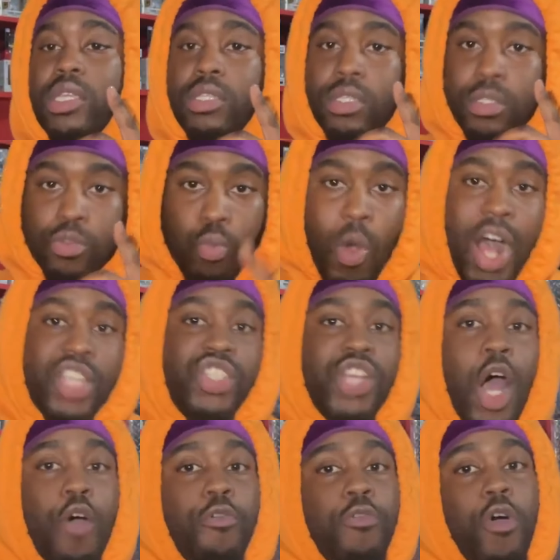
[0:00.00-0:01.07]
Watch
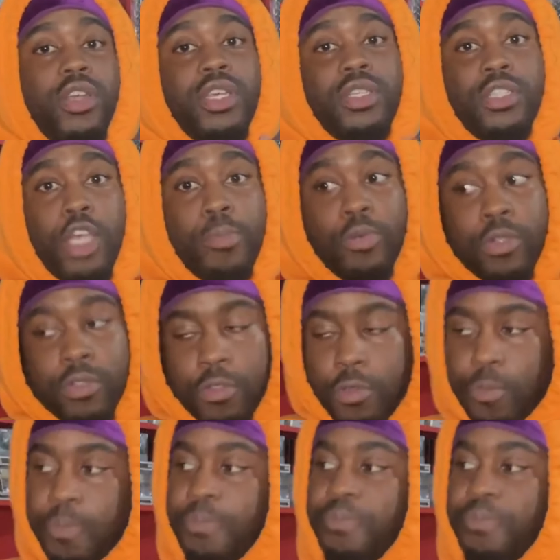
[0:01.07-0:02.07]
out for your zippers.